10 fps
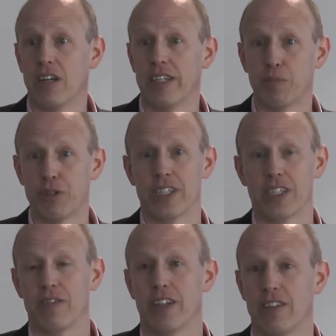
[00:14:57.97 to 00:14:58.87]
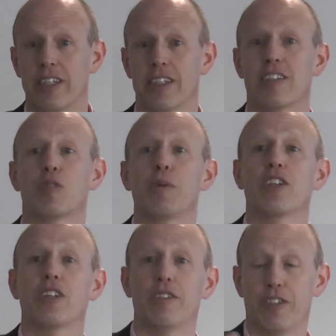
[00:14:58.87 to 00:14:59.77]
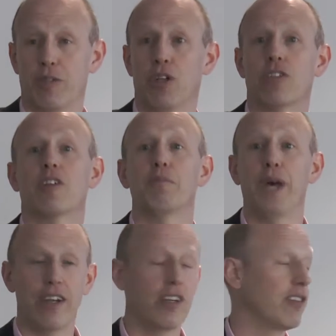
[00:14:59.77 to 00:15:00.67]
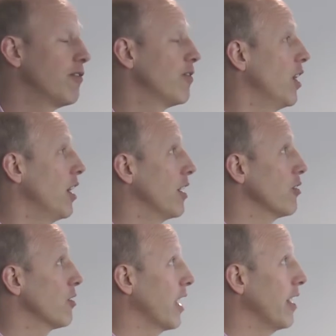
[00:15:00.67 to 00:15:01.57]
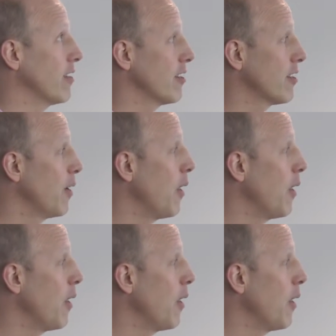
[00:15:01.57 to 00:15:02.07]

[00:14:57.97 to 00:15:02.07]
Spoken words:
in predictive analytics, especially for the most competitive use cases.